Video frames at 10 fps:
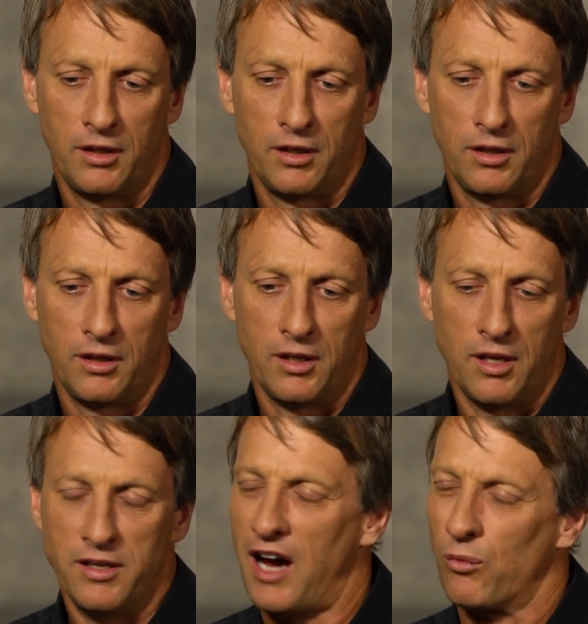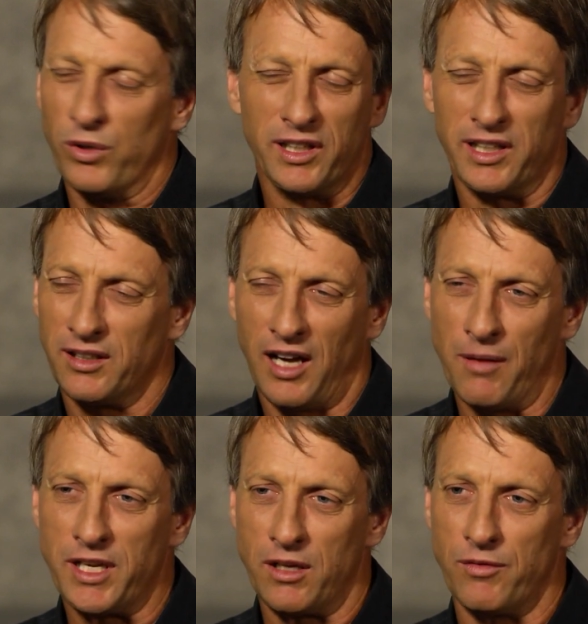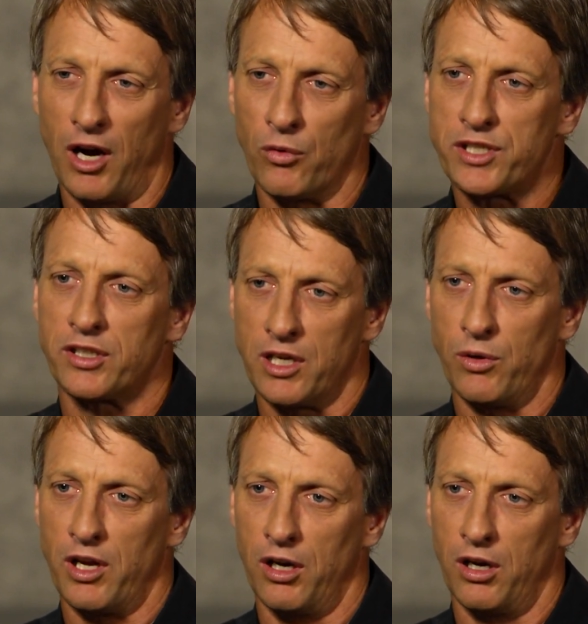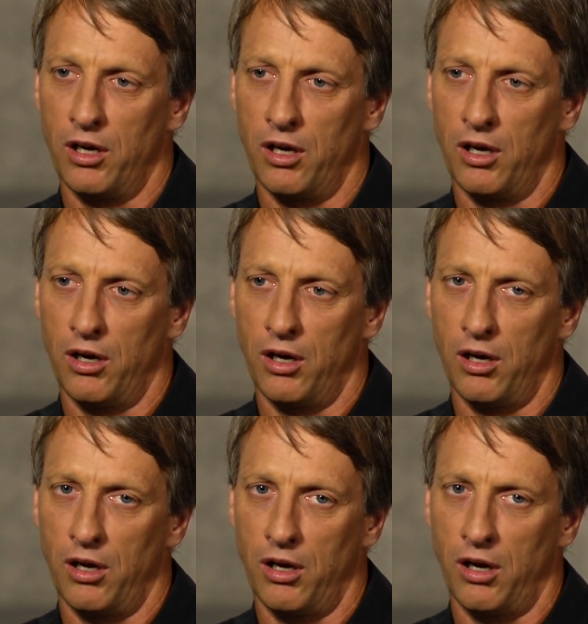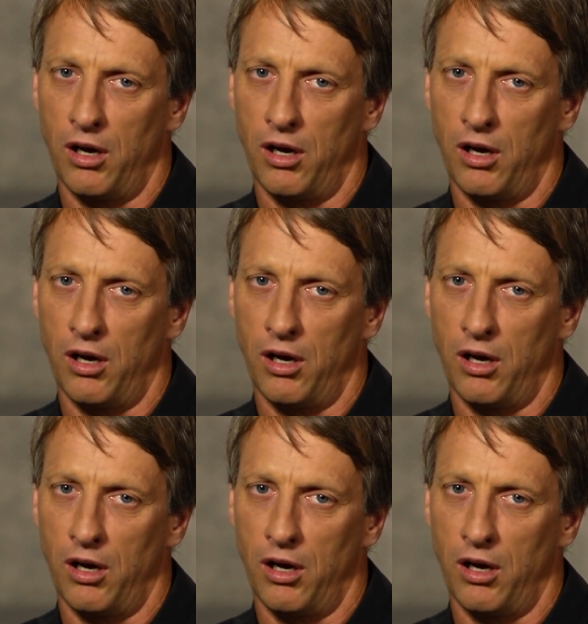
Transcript: mean, you have a skate park. Not really. In, I no, mean, really? Minneapolis has skate parks?